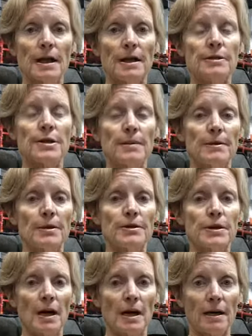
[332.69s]
And some of those
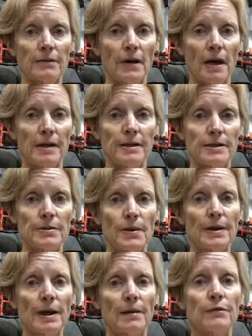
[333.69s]
heart rates
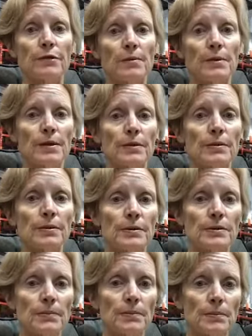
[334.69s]
went up from a
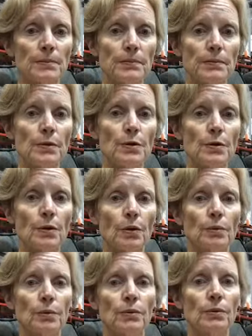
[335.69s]

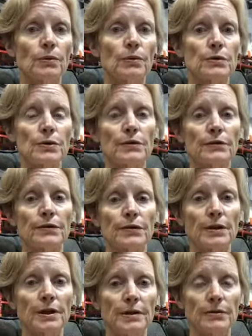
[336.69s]
normal sort of
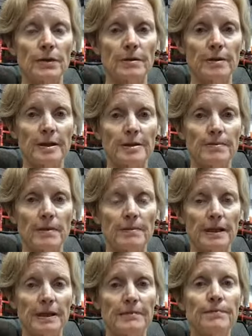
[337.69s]
33 beats per
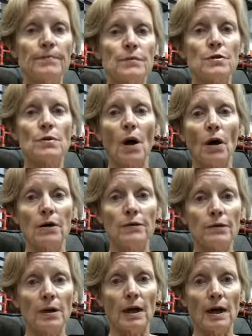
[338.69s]
minute to
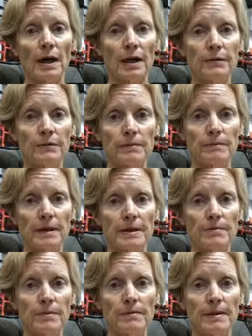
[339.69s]
over 100
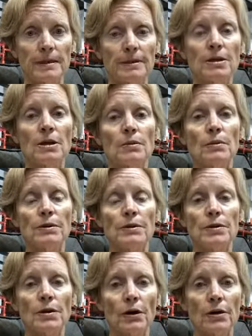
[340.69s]
beats per minute with
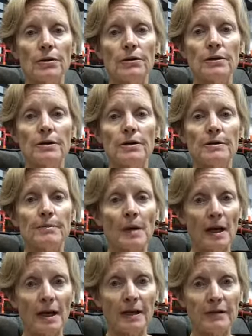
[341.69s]
no
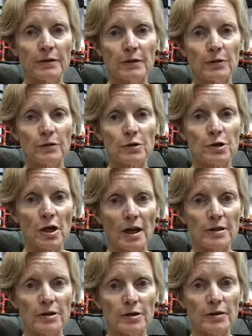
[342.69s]
behavioural
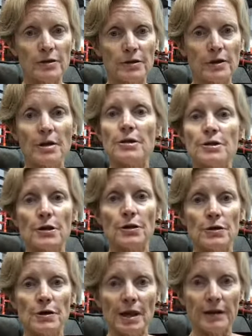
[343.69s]
changes. So
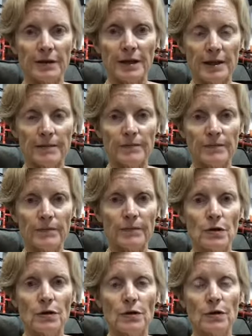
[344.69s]
nothing
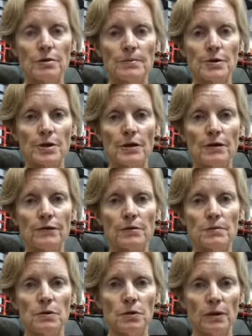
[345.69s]
you could observe
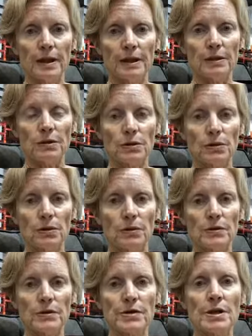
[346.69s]
from looking at the
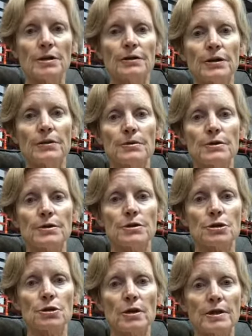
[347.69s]
horse that it was
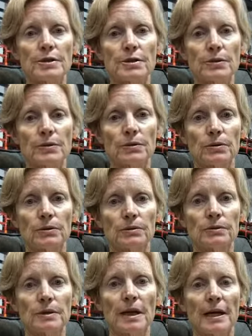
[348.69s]
distressed at all.
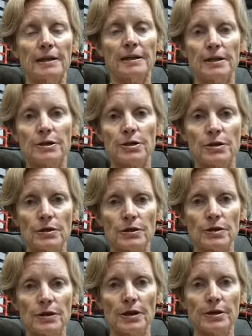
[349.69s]
And as soon as
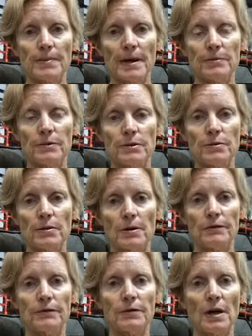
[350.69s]
the noseband was
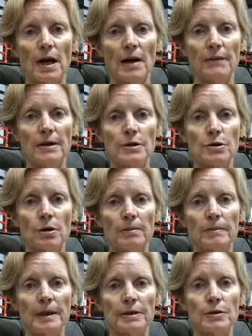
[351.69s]
removed, the heart rates dropped
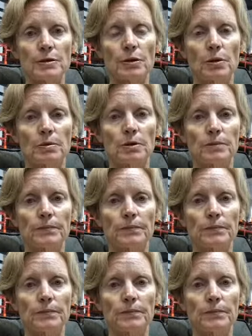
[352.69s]
back to normal.